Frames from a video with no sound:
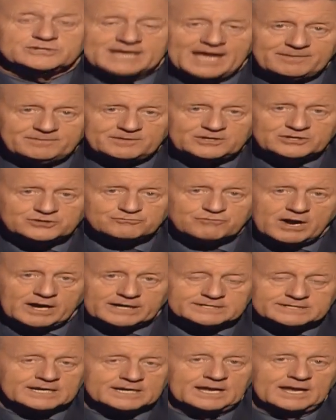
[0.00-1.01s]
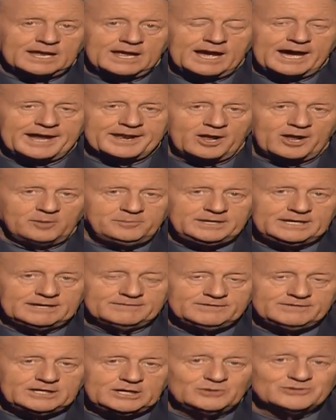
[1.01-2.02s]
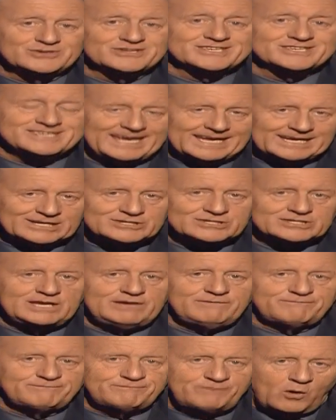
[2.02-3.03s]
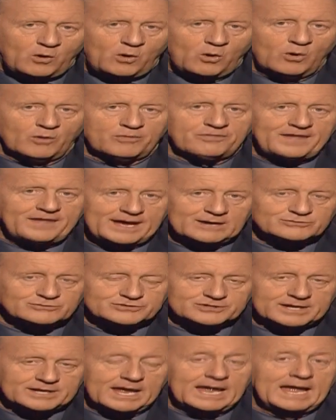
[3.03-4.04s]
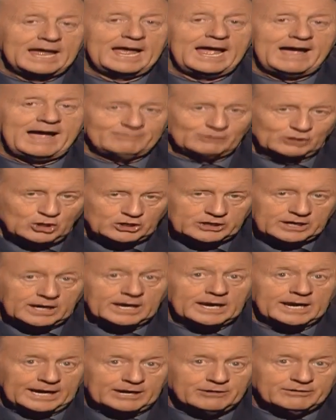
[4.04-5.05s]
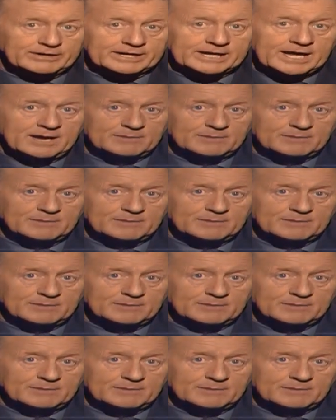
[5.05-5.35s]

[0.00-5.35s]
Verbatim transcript: Get this right, and I'll be giving you 64,000. Have a look. Here it